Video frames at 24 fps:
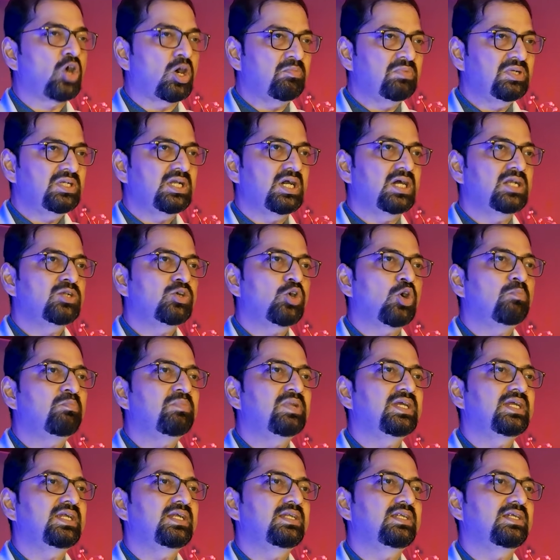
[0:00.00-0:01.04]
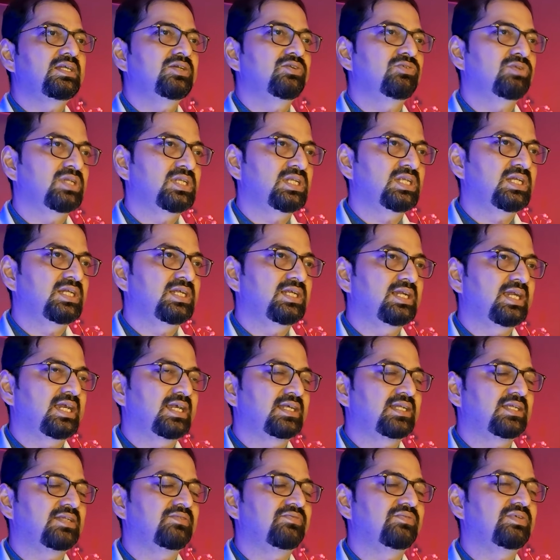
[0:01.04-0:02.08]
common uncomplicated urinary
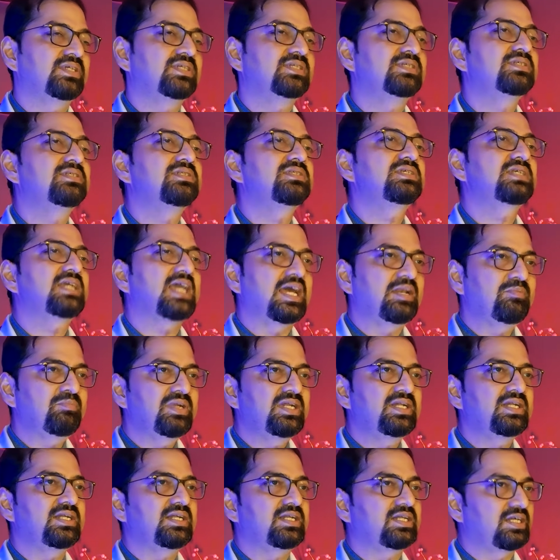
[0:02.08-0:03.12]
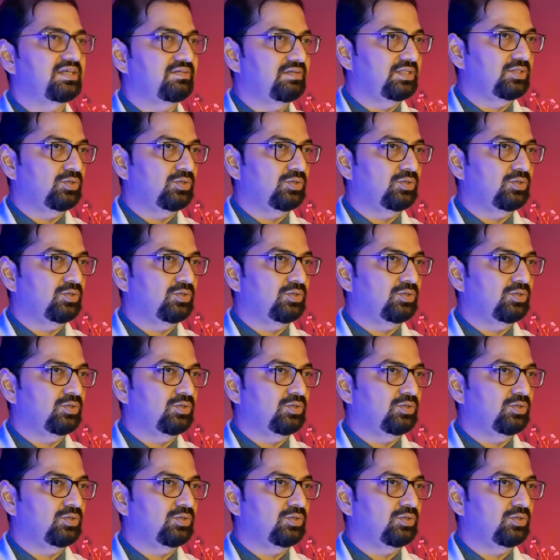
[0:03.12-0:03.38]
tract infections can be treated